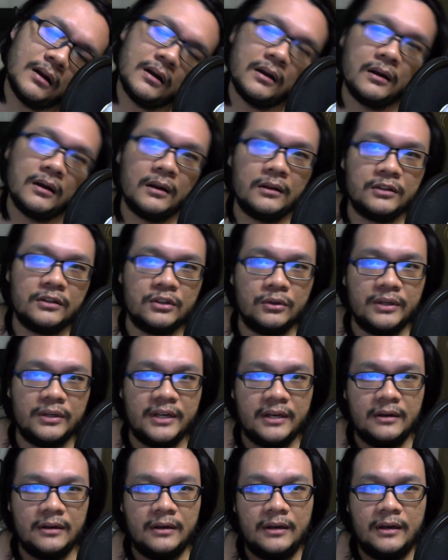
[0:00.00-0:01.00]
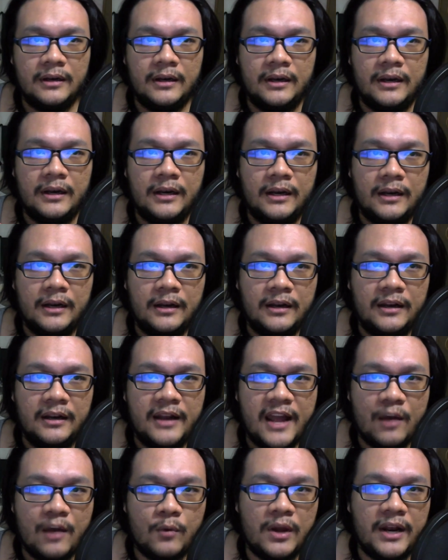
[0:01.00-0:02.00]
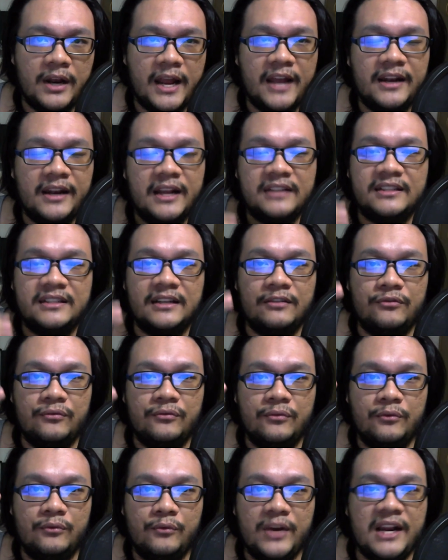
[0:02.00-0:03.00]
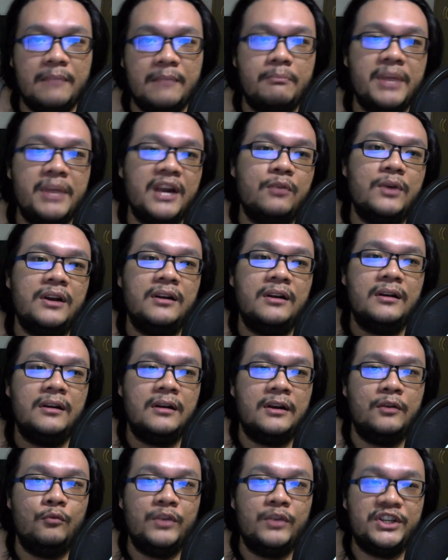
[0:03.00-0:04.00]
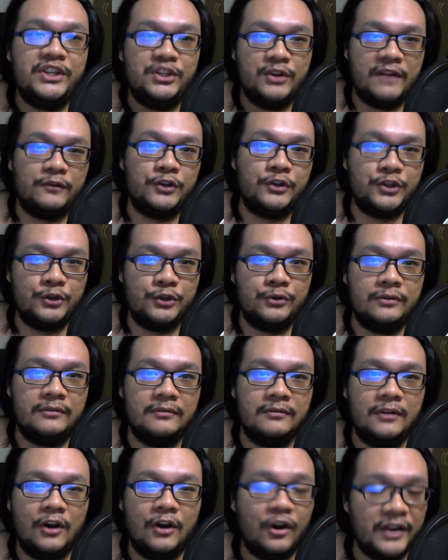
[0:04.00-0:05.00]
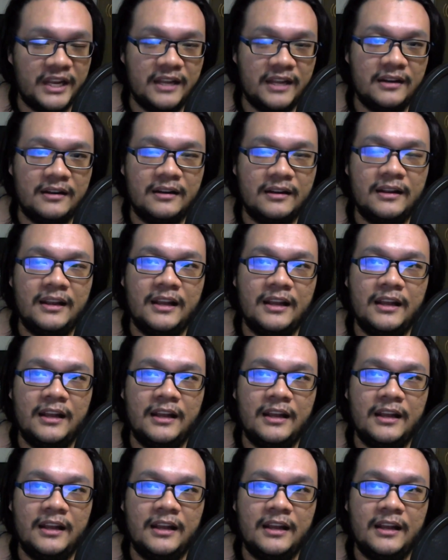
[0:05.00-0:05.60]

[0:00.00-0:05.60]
So that one, and that's a really big one which you have to shoot or hit.